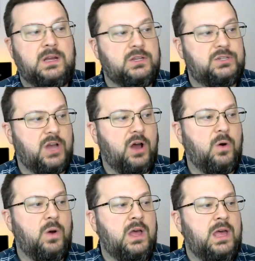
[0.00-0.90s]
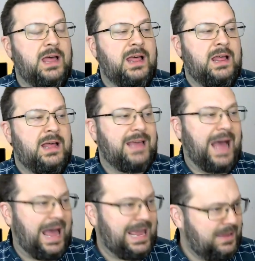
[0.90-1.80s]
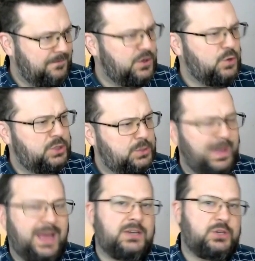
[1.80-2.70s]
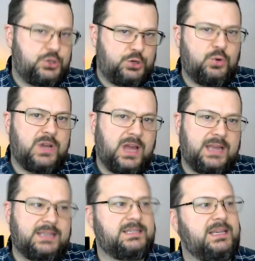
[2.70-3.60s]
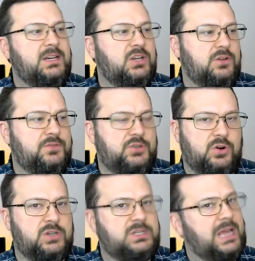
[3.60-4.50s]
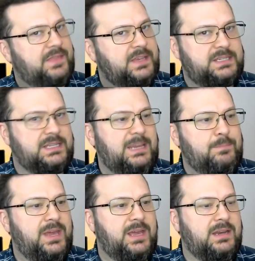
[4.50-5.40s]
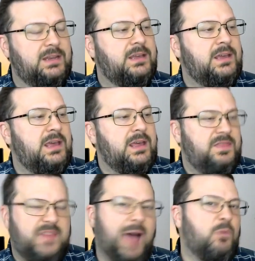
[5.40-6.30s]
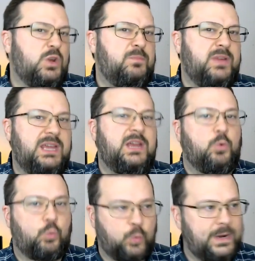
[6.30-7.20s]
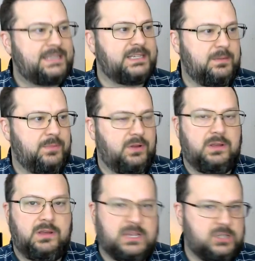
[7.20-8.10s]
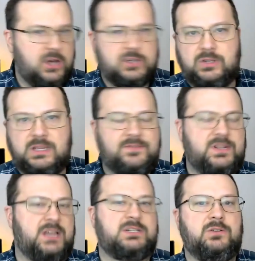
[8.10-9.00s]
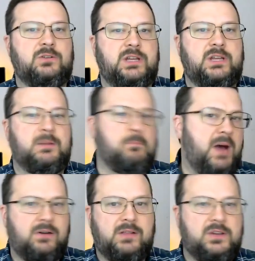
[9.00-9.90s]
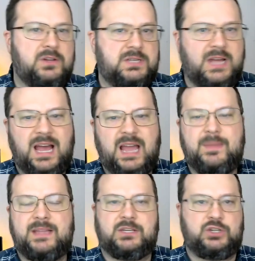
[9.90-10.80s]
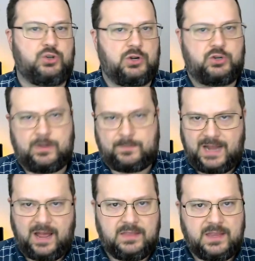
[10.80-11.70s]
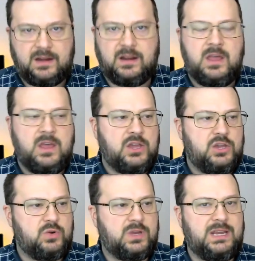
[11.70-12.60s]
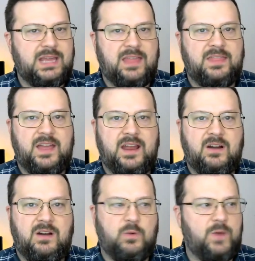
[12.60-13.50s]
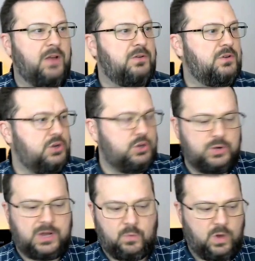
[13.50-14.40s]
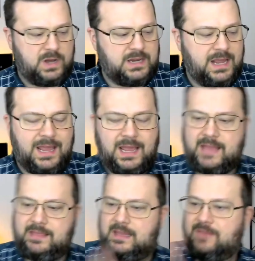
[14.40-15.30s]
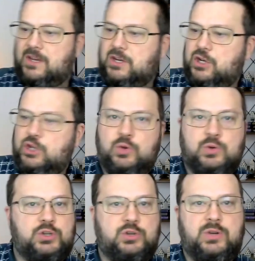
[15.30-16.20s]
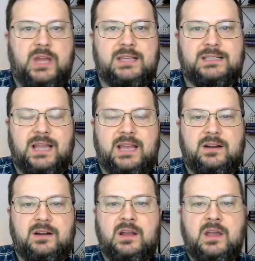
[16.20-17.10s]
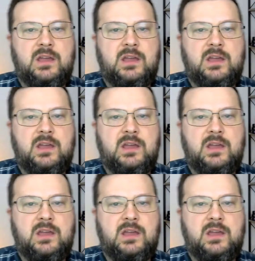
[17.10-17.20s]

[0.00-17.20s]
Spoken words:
So if you spend 2 nights in Gulf Shores at the Sleep Inn, that would be reasonable. As long as you leave Tuscaloosa at a moderately good time, it's a short trip down there. You can get there around noon on one day and leave at noon 2 days later.